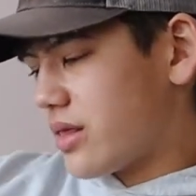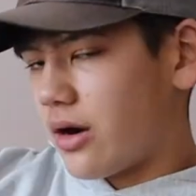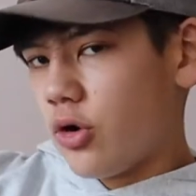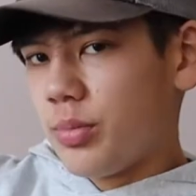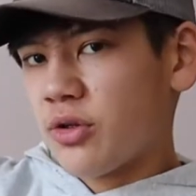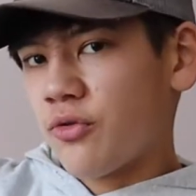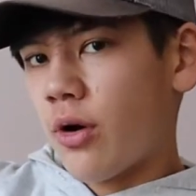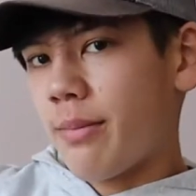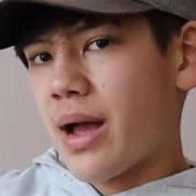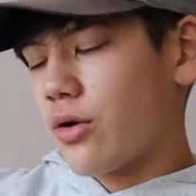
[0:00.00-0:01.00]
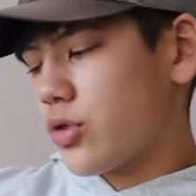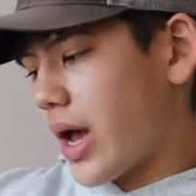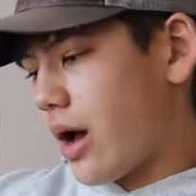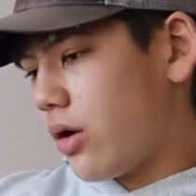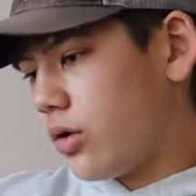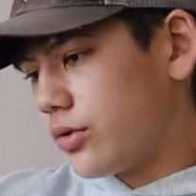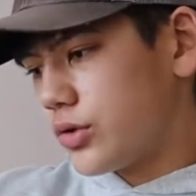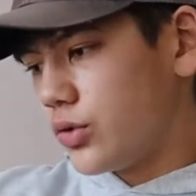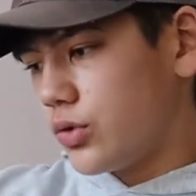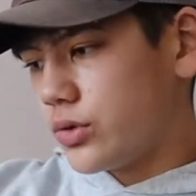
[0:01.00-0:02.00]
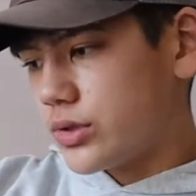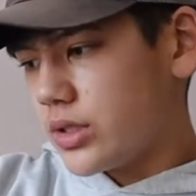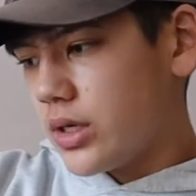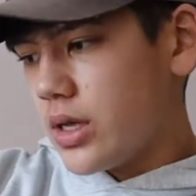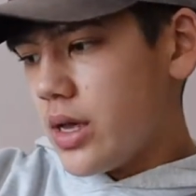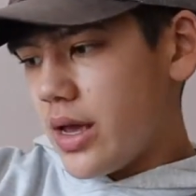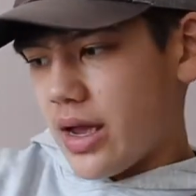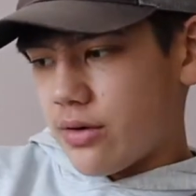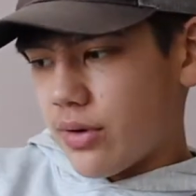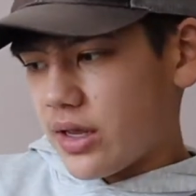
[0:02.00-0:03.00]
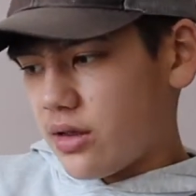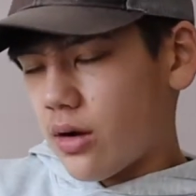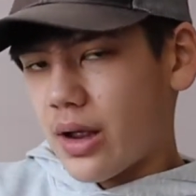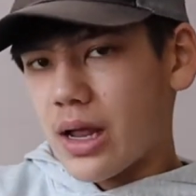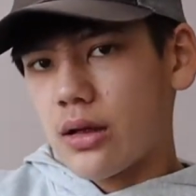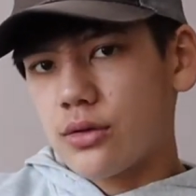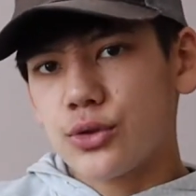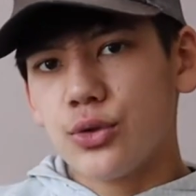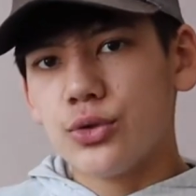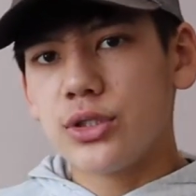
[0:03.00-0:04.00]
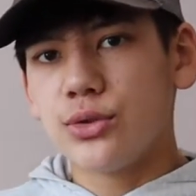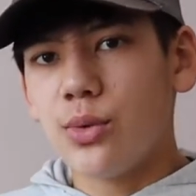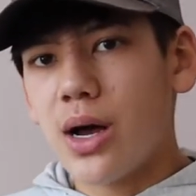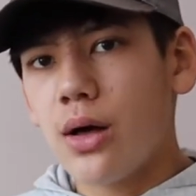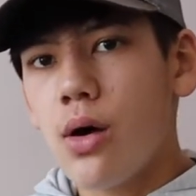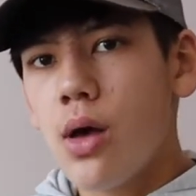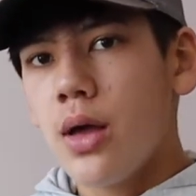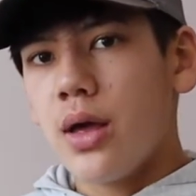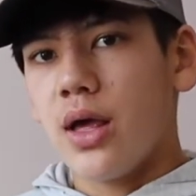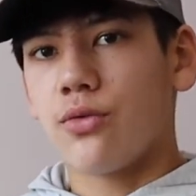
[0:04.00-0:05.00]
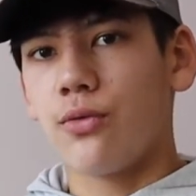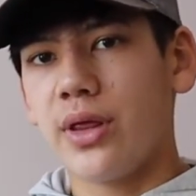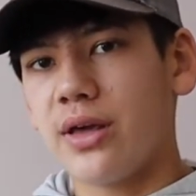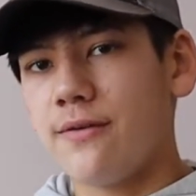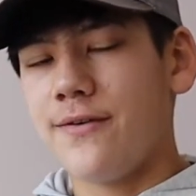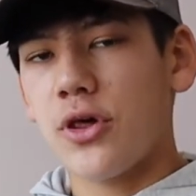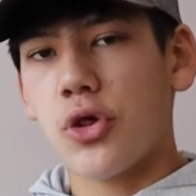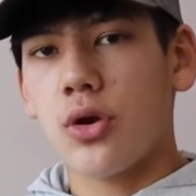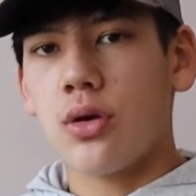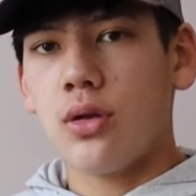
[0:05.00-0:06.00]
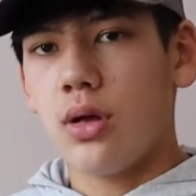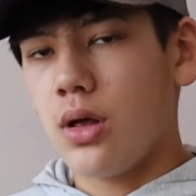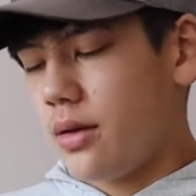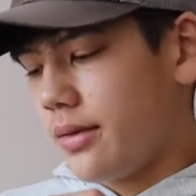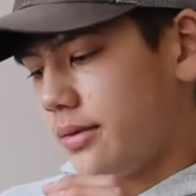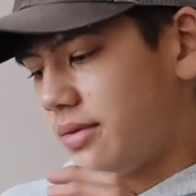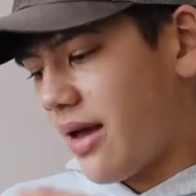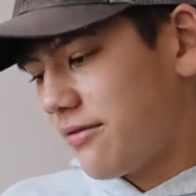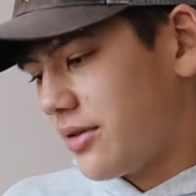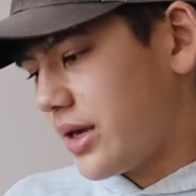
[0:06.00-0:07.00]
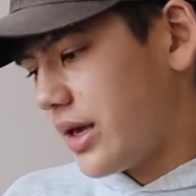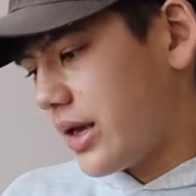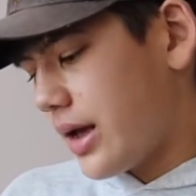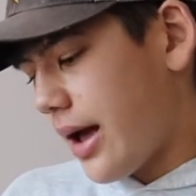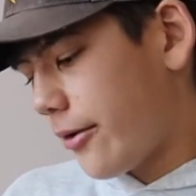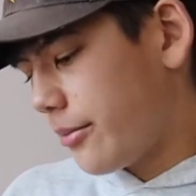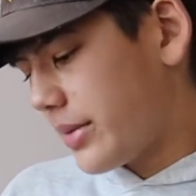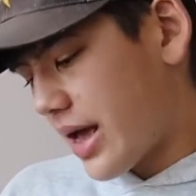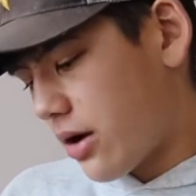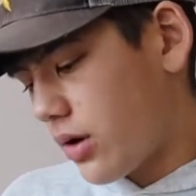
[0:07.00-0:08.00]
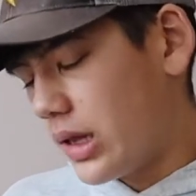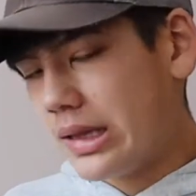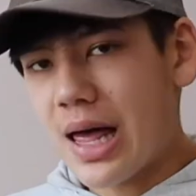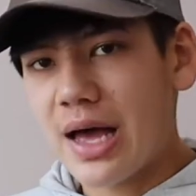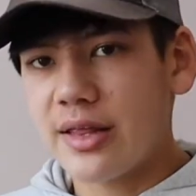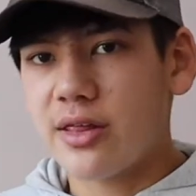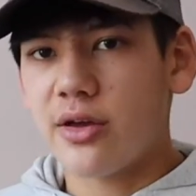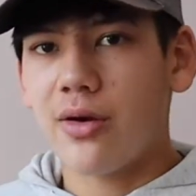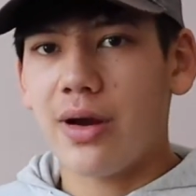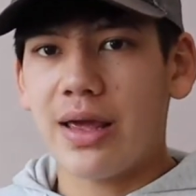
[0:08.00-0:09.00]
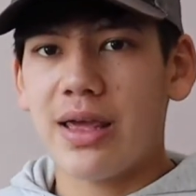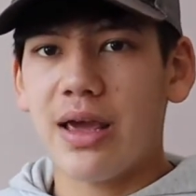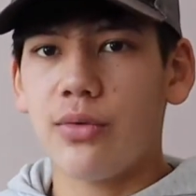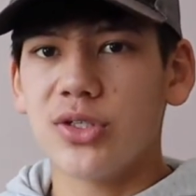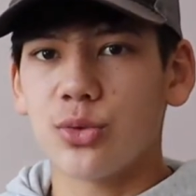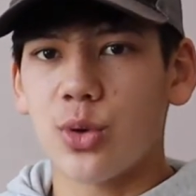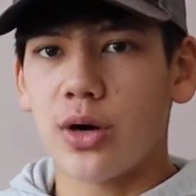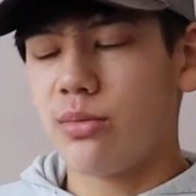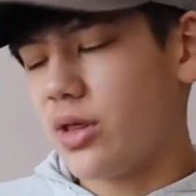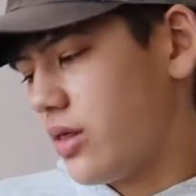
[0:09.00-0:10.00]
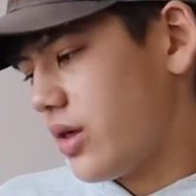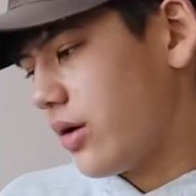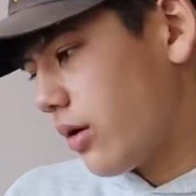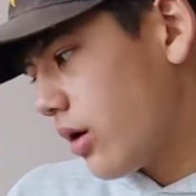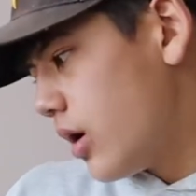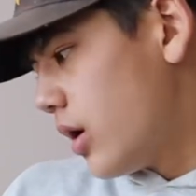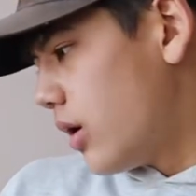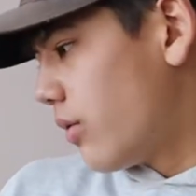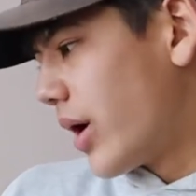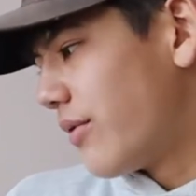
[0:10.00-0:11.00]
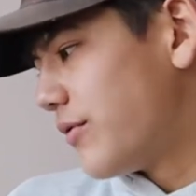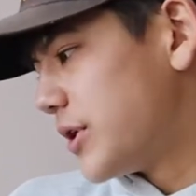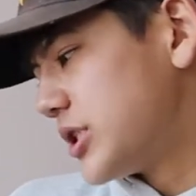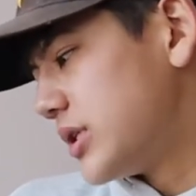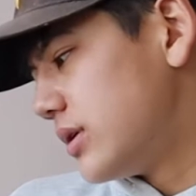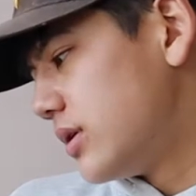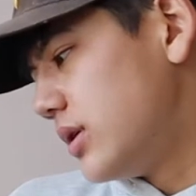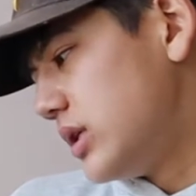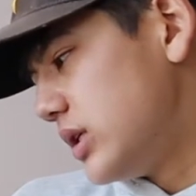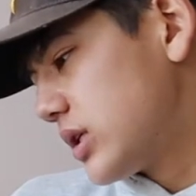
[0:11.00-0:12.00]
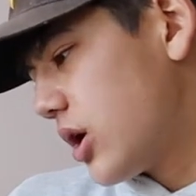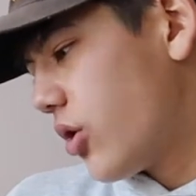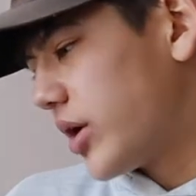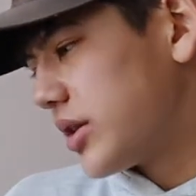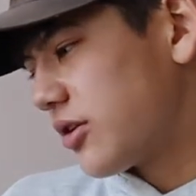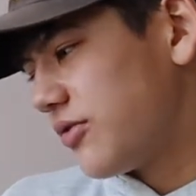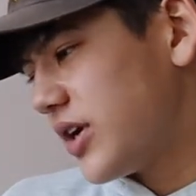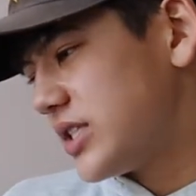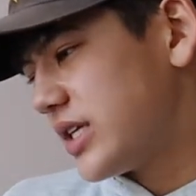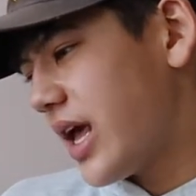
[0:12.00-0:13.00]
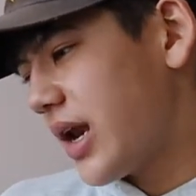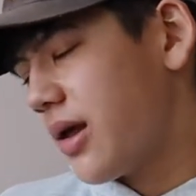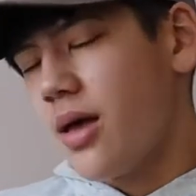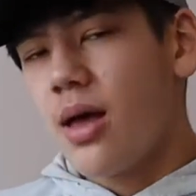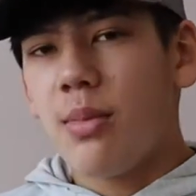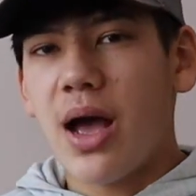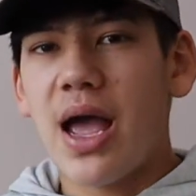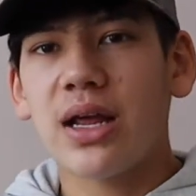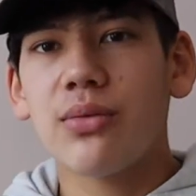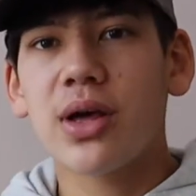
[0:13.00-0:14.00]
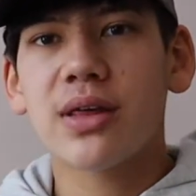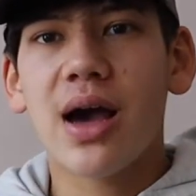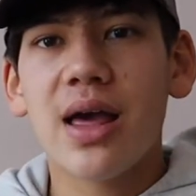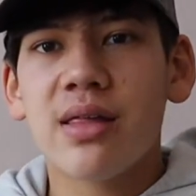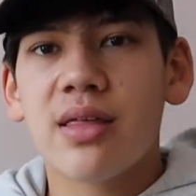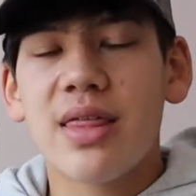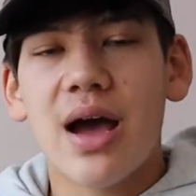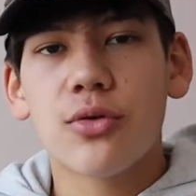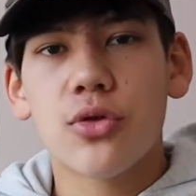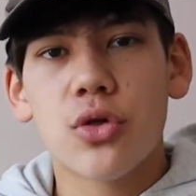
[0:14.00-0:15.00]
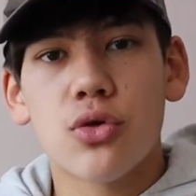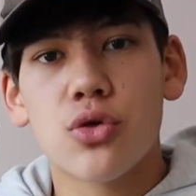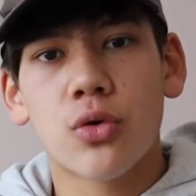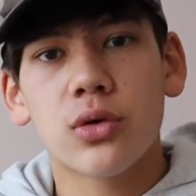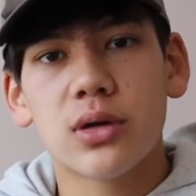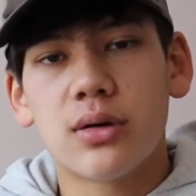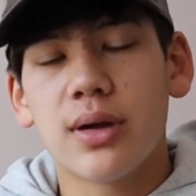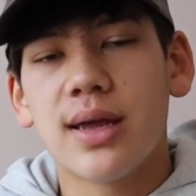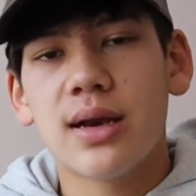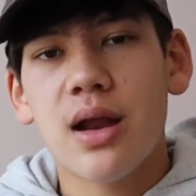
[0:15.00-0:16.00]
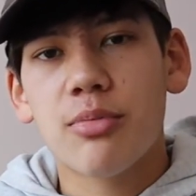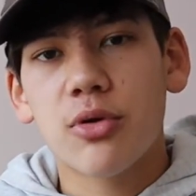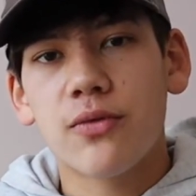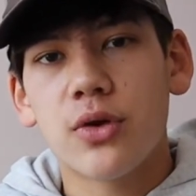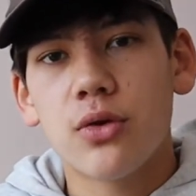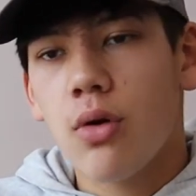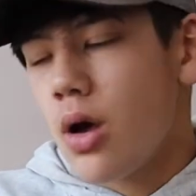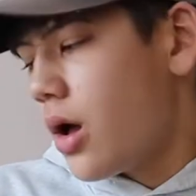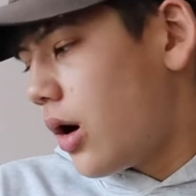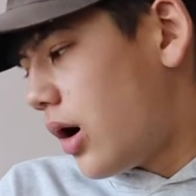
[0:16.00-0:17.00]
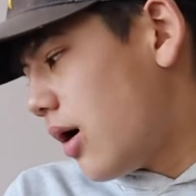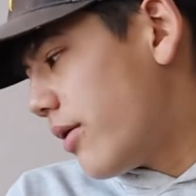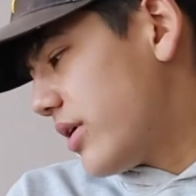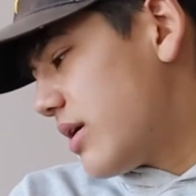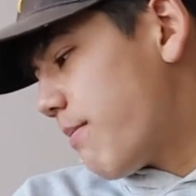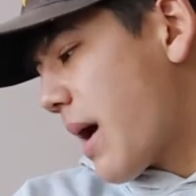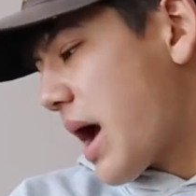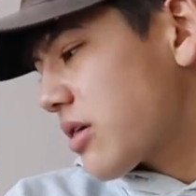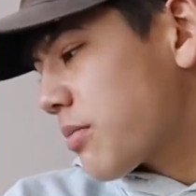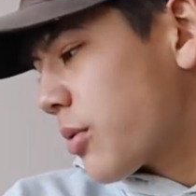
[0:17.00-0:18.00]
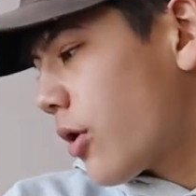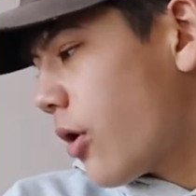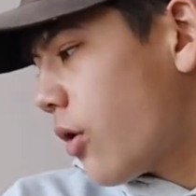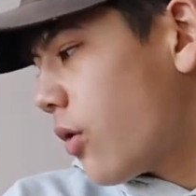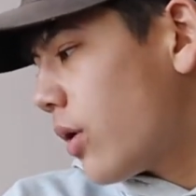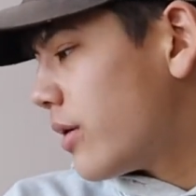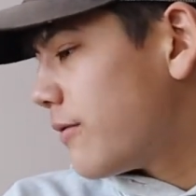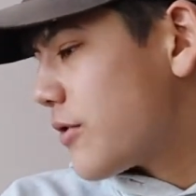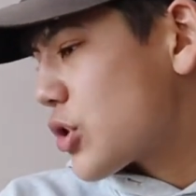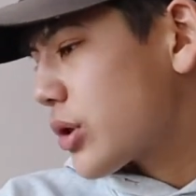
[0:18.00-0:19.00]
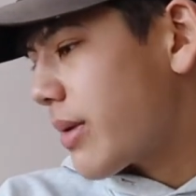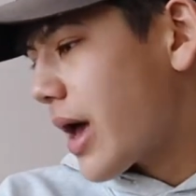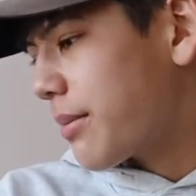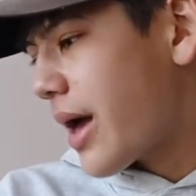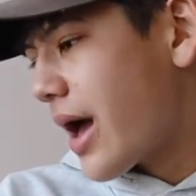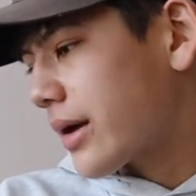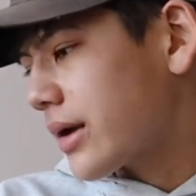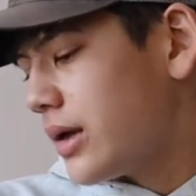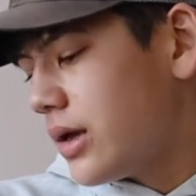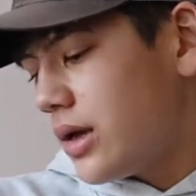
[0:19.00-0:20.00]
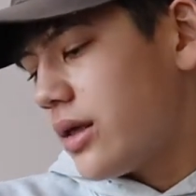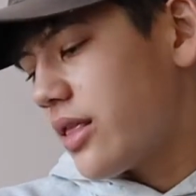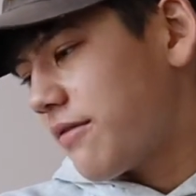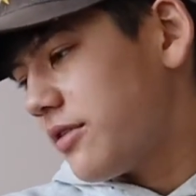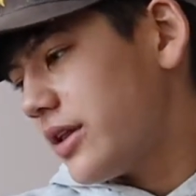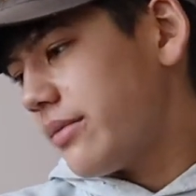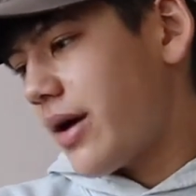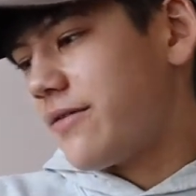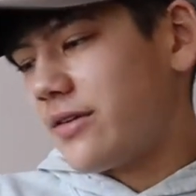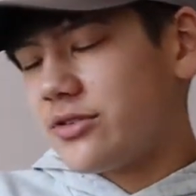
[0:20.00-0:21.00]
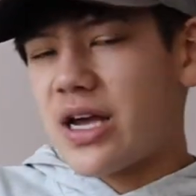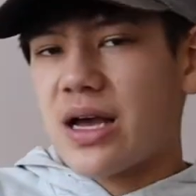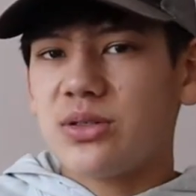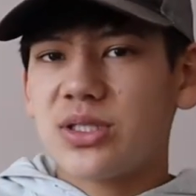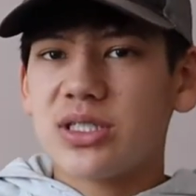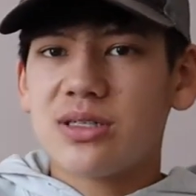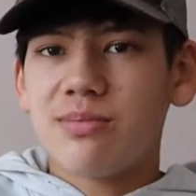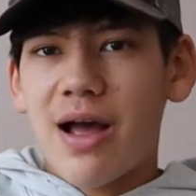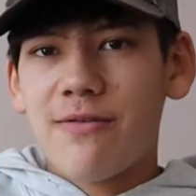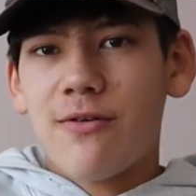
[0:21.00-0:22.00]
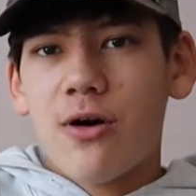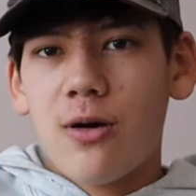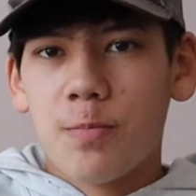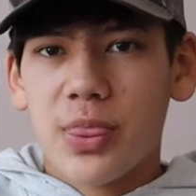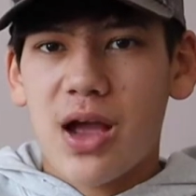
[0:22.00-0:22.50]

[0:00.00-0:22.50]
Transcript: Then open this front pouch, I got all the tools. And right here I got tools as well. It's really efficient, definitely helped me out a lot this year, and I can't wait to run them this year when I'm fishing these co-angler events again. But anyways guys, that was just a short little in-depth review on the Bass Pro fishing backpack. Definitely my favorite tackle system by far.